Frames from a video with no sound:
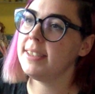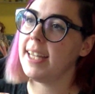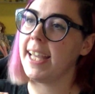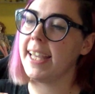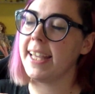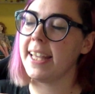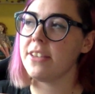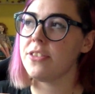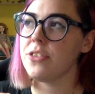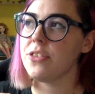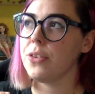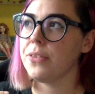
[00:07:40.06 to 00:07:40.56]
I
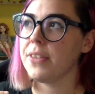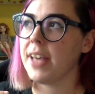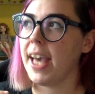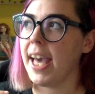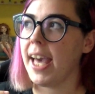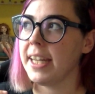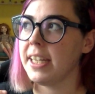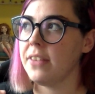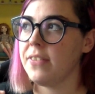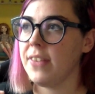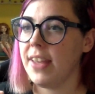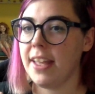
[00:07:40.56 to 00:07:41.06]
guess you
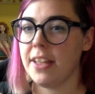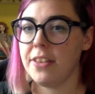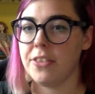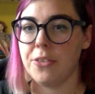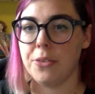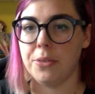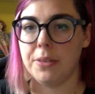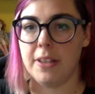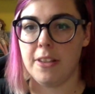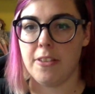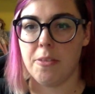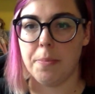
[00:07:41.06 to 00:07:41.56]
kind of
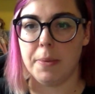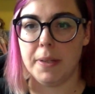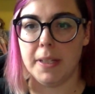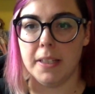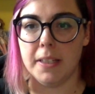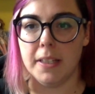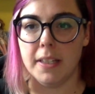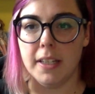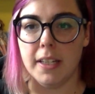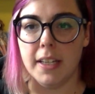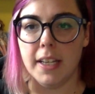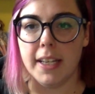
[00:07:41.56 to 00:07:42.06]
answered this, but
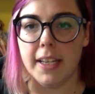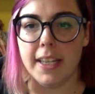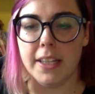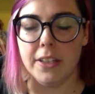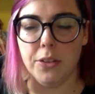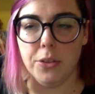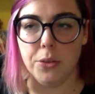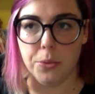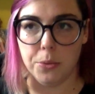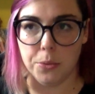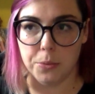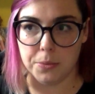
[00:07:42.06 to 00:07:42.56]
can
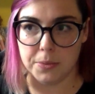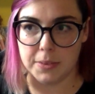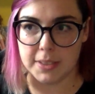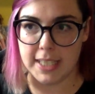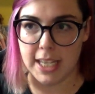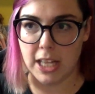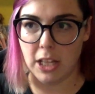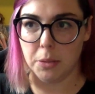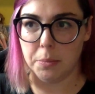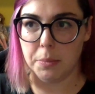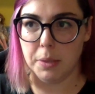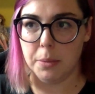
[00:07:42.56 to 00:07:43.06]
you
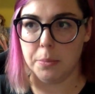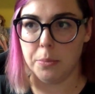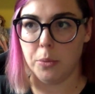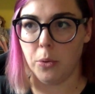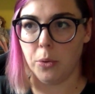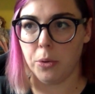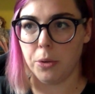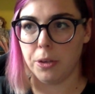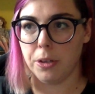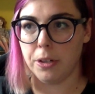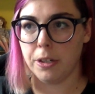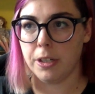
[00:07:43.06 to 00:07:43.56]
tell me
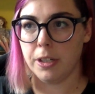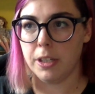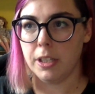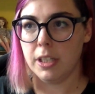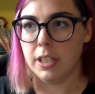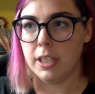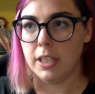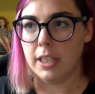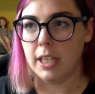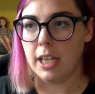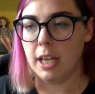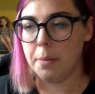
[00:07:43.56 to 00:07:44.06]
more
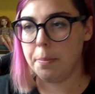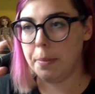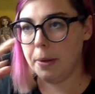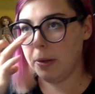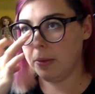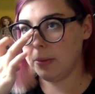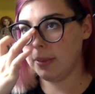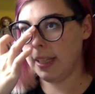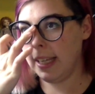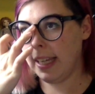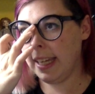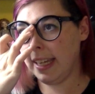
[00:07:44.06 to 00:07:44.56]

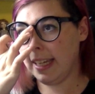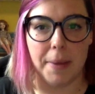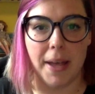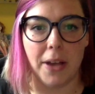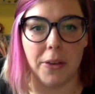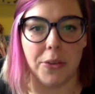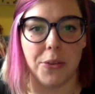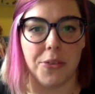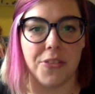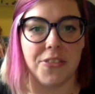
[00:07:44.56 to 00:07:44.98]
about like how you